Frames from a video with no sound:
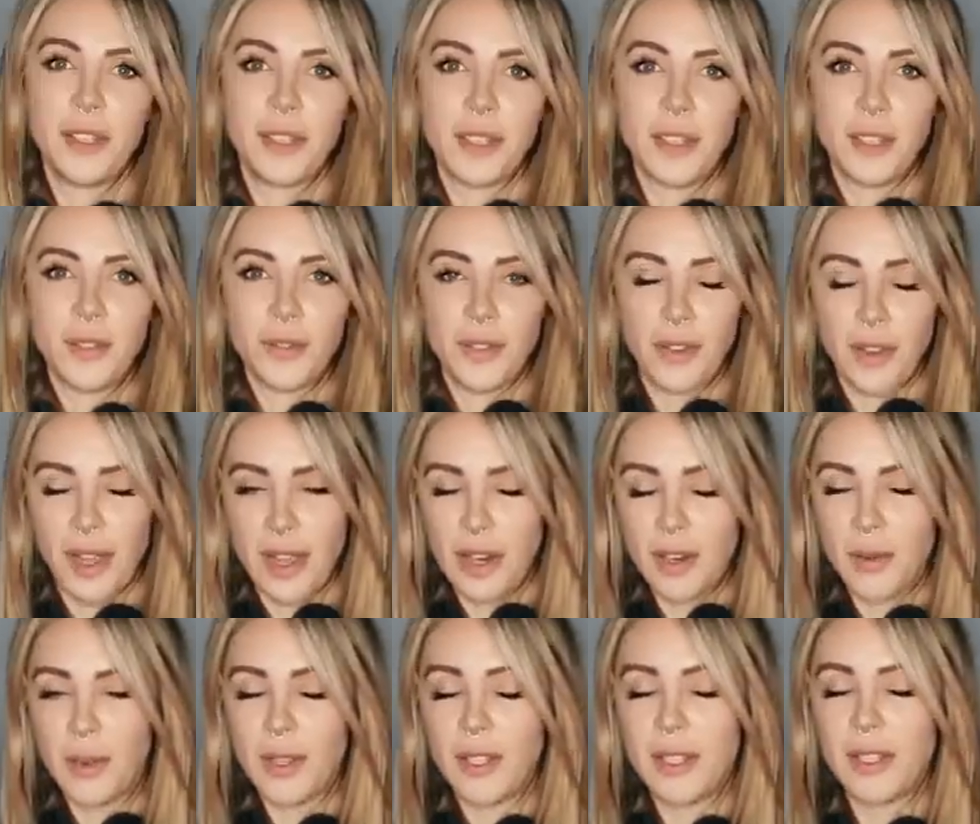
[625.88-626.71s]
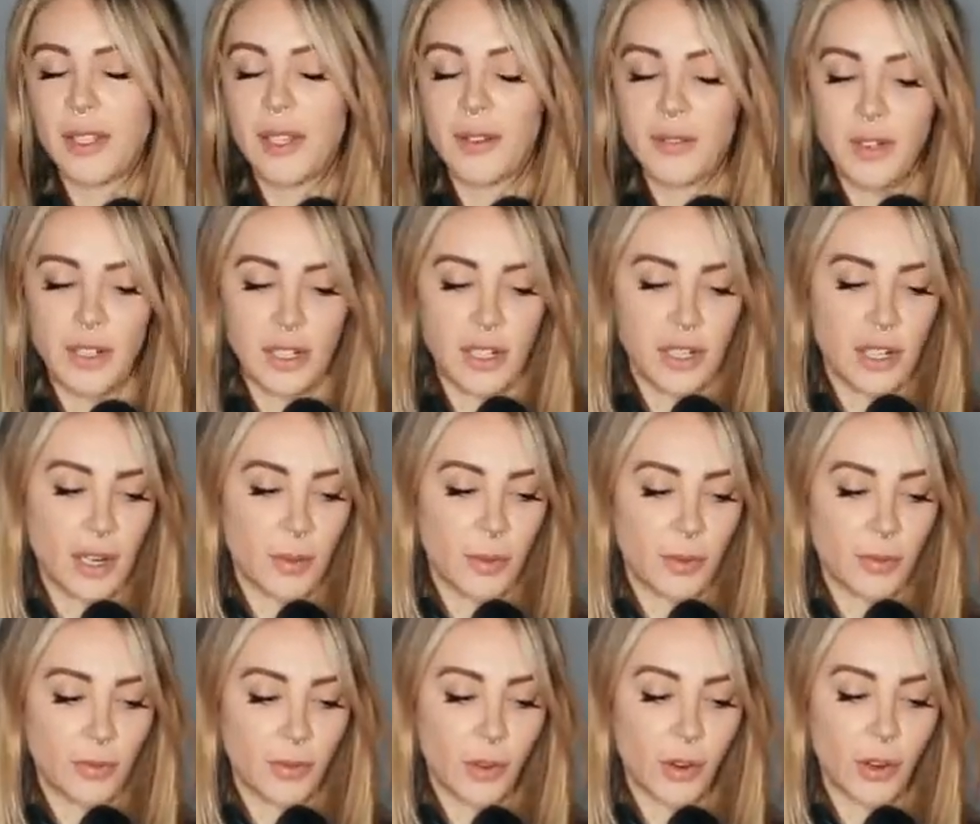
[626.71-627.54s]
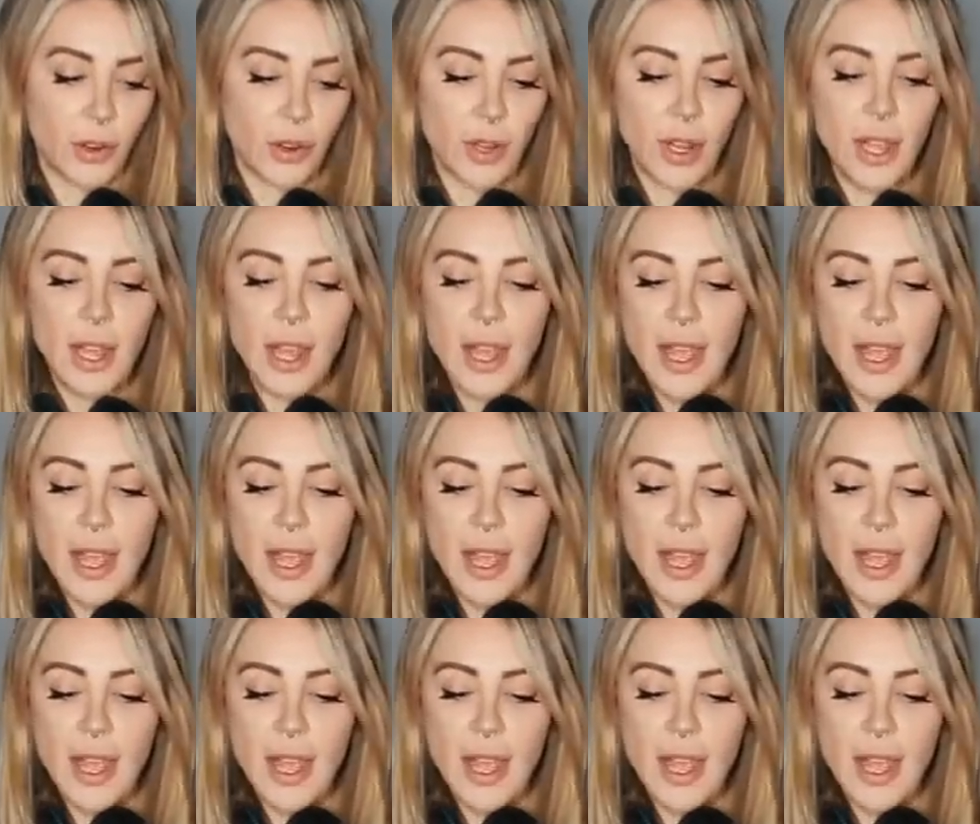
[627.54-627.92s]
This is for anyone that's never DJed before.